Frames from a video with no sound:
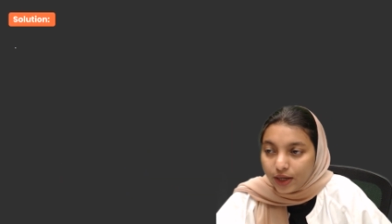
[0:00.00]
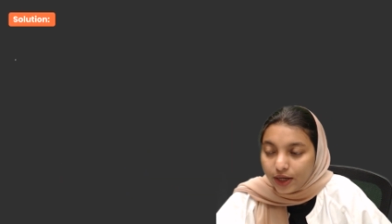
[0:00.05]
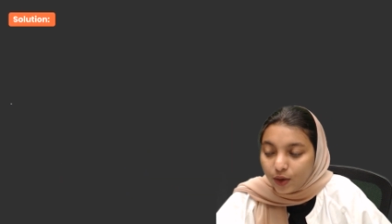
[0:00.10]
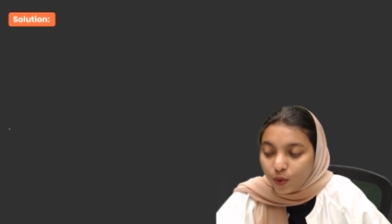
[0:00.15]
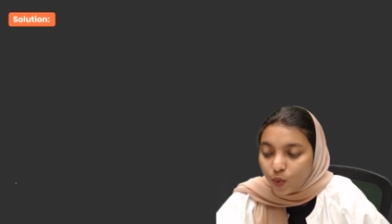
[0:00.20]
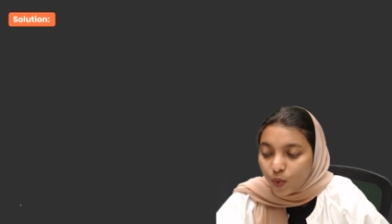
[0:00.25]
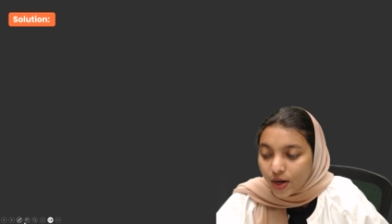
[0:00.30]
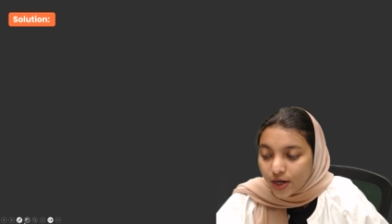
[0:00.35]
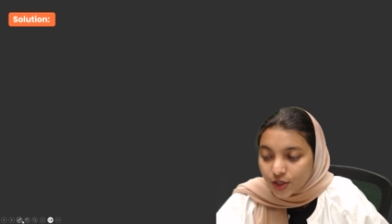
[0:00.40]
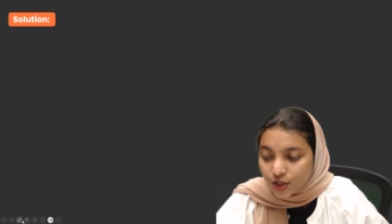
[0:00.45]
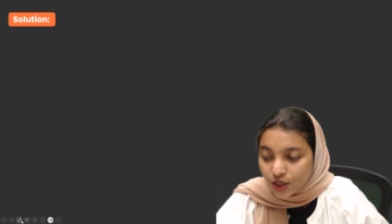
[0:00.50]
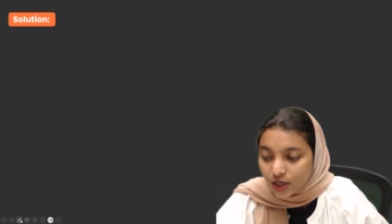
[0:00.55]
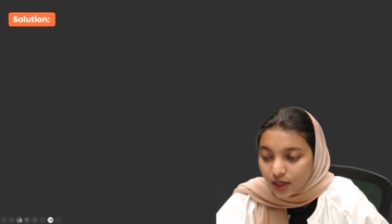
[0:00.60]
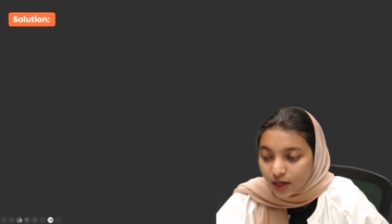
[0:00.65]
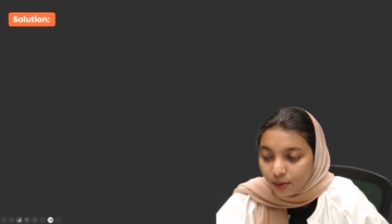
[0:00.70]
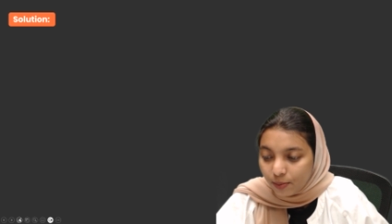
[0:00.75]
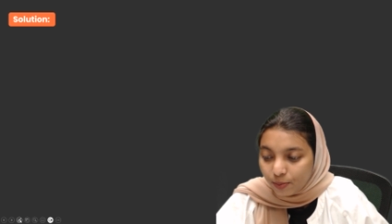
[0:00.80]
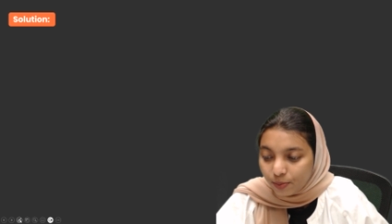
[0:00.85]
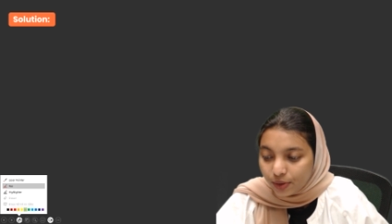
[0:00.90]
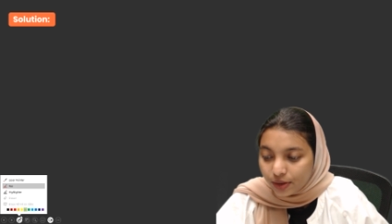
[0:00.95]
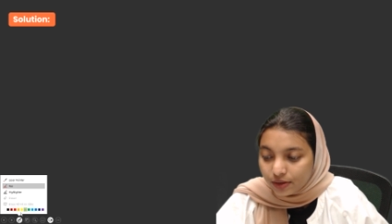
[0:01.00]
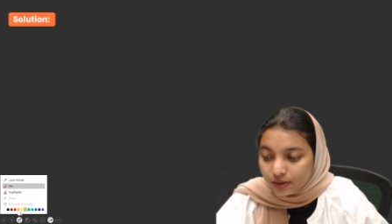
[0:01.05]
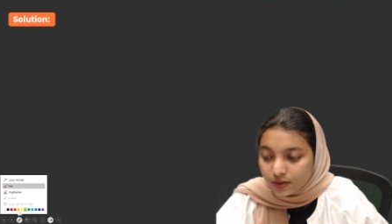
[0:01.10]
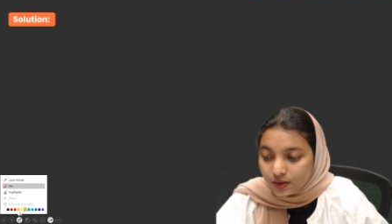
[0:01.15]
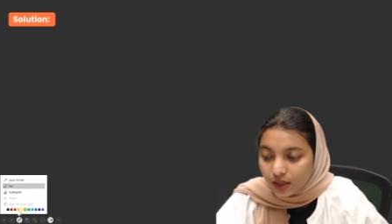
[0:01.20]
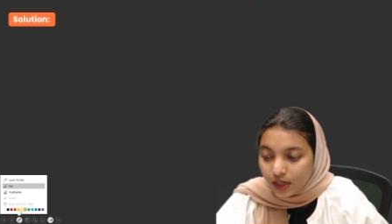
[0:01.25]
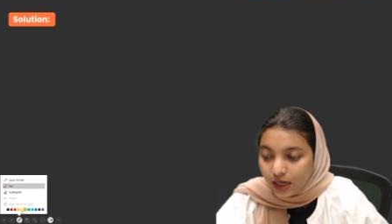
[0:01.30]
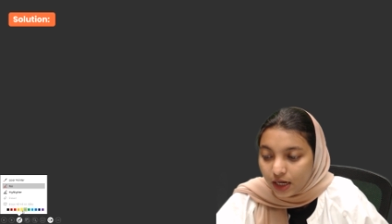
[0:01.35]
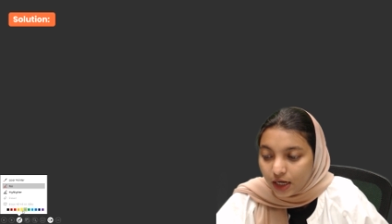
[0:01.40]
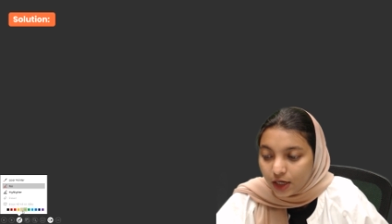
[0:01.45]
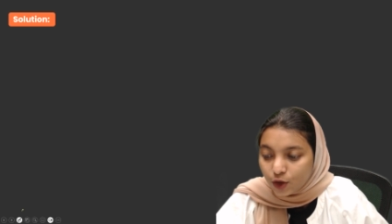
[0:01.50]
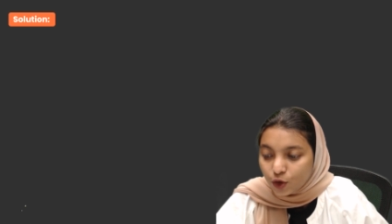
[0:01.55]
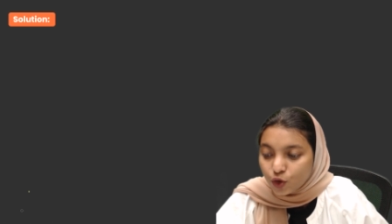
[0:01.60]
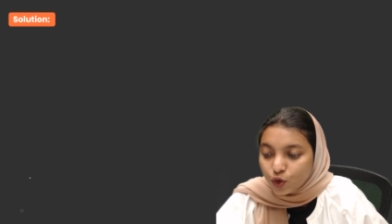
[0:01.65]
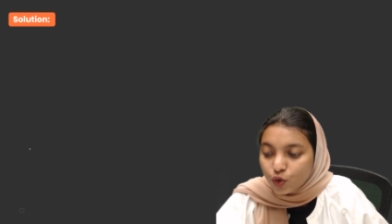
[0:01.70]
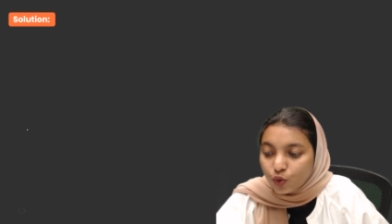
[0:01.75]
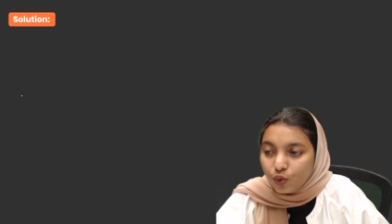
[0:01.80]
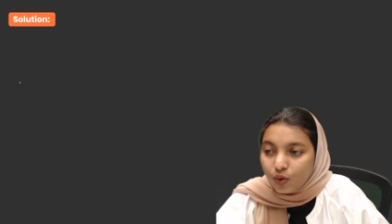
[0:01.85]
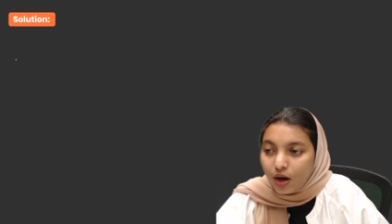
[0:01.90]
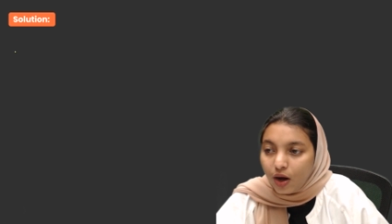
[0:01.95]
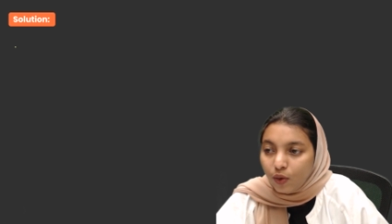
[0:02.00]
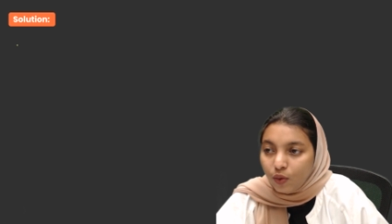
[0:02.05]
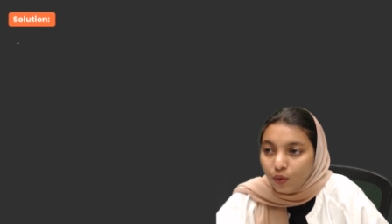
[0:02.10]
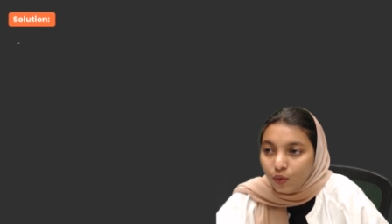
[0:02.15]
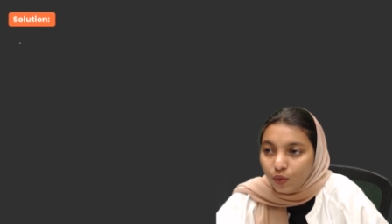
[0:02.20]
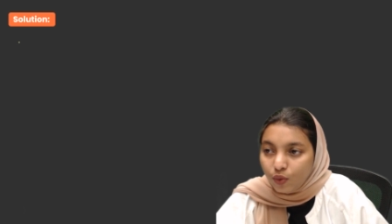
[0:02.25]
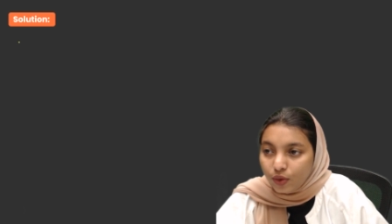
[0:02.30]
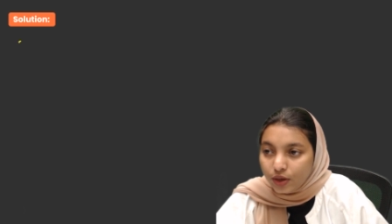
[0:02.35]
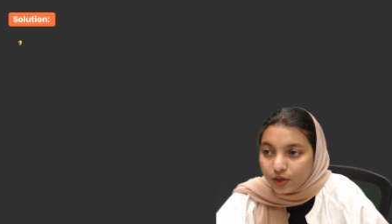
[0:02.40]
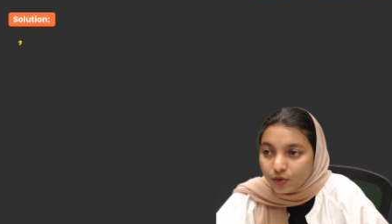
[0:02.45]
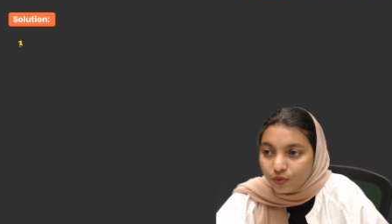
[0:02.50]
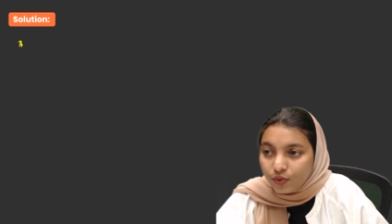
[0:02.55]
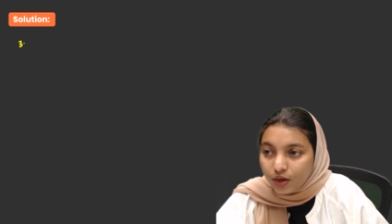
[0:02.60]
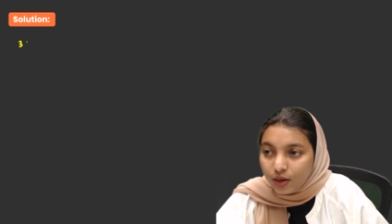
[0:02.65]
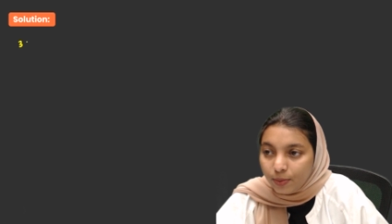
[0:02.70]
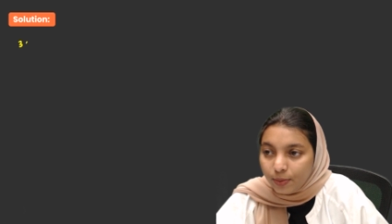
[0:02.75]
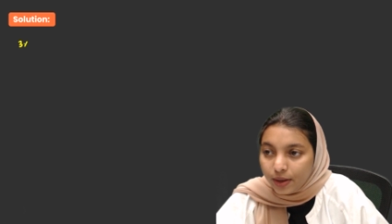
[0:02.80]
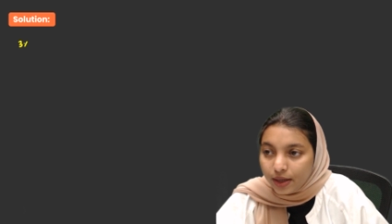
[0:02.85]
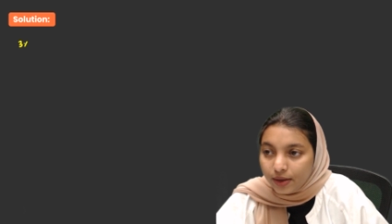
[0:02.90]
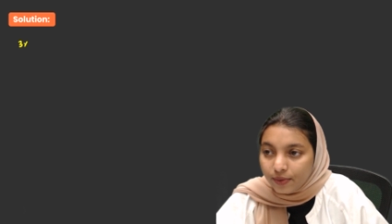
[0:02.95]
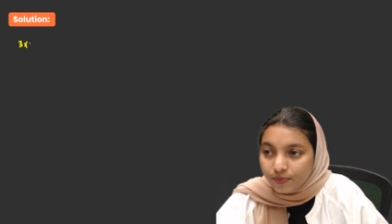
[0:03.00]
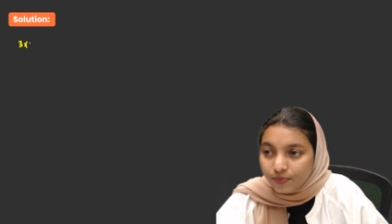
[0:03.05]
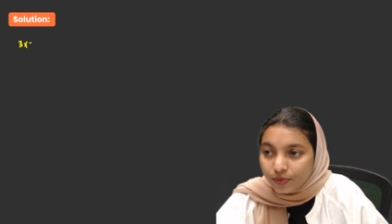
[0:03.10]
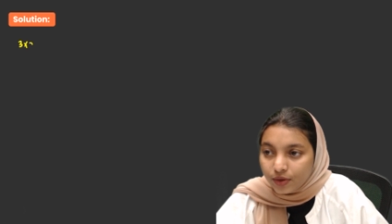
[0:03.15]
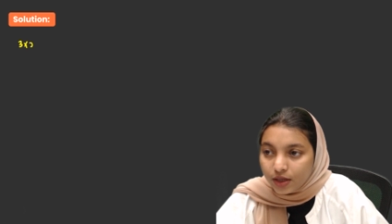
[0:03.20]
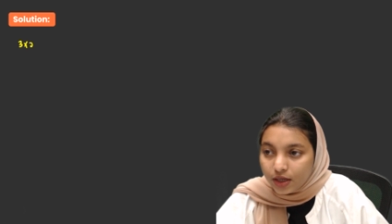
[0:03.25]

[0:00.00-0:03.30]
Equation number 3 into 2. How it will be?